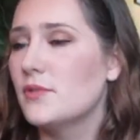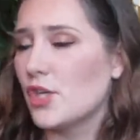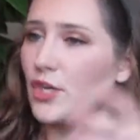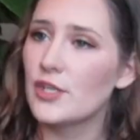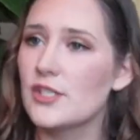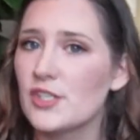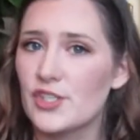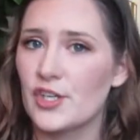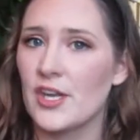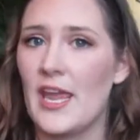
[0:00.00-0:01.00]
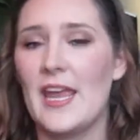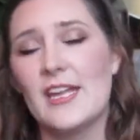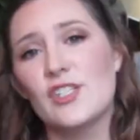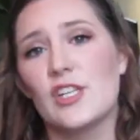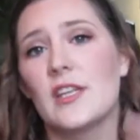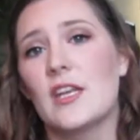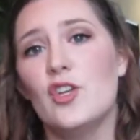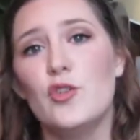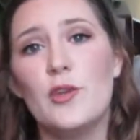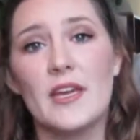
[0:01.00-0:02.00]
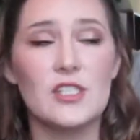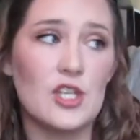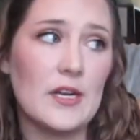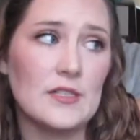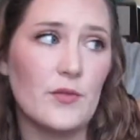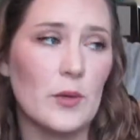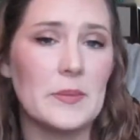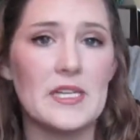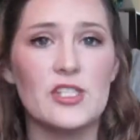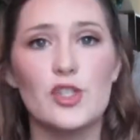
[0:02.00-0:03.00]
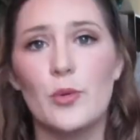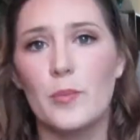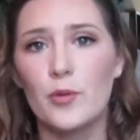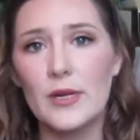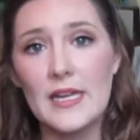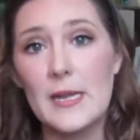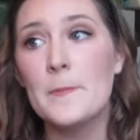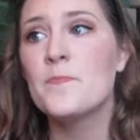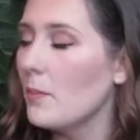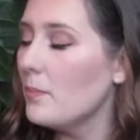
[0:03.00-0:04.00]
turned a certain age and then you get transformed into a pretty.